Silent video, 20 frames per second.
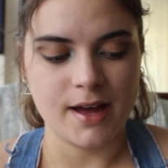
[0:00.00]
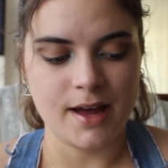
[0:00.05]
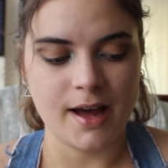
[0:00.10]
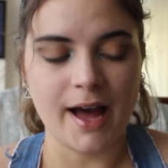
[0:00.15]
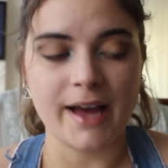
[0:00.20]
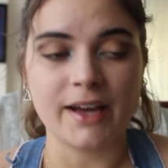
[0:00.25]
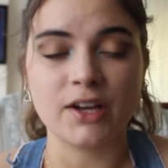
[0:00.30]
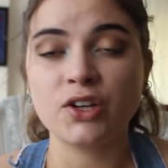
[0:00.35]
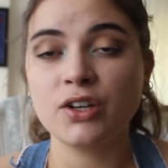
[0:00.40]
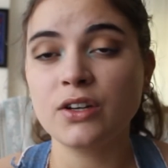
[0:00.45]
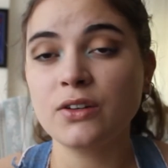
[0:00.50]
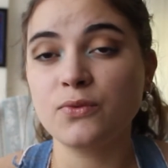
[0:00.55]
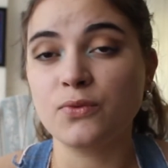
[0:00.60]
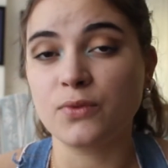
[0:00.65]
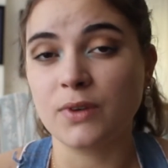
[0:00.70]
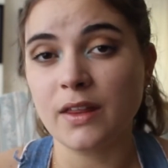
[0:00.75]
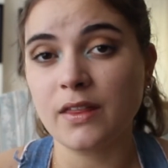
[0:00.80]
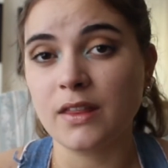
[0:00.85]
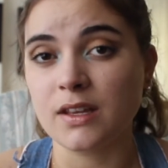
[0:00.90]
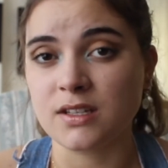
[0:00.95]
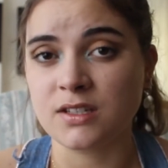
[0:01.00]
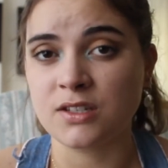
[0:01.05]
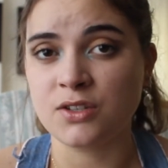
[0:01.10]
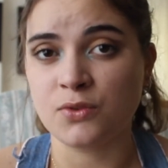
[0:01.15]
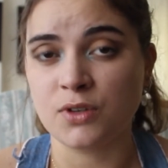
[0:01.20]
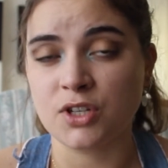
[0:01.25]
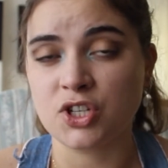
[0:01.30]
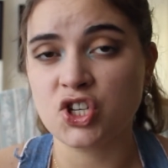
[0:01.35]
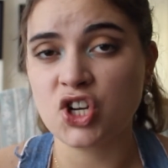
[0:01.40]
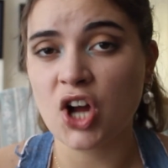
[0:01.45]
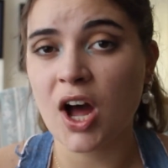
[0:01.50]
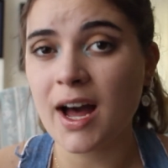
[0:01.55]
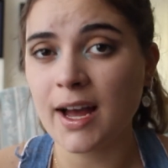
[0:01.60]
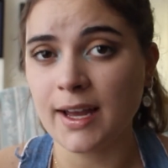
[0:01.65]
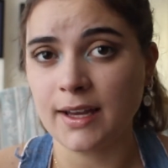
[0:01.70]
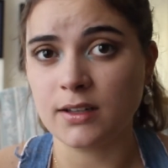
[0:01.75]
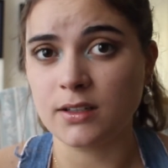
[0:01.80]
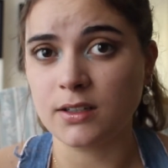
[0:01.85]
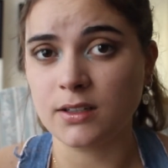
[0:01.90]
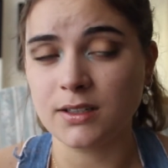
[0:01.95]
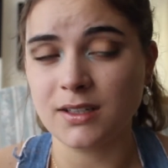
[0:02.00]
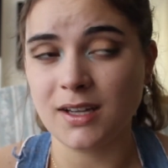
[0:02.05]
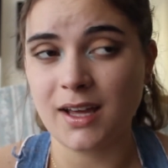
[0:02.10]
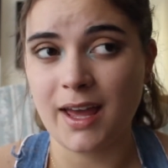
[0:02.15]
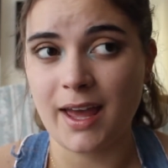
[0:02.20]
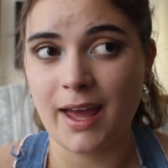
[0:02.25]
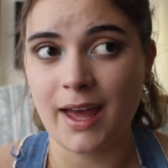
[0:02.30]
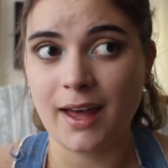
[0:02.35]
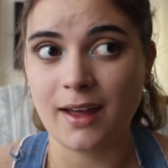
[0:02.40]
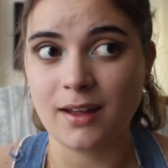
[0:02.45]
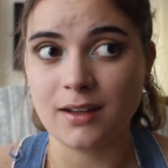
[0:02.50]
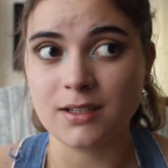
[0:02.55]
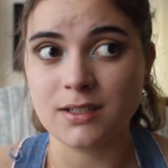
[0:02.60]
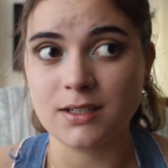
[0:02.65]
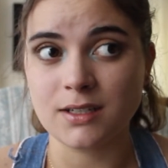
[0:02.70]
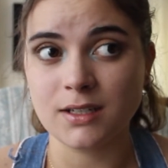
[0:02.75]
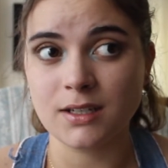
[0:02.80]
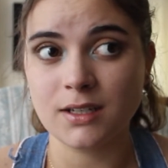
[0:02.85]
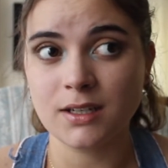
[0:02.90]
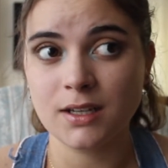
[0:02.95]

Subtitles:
I could read this to a child, and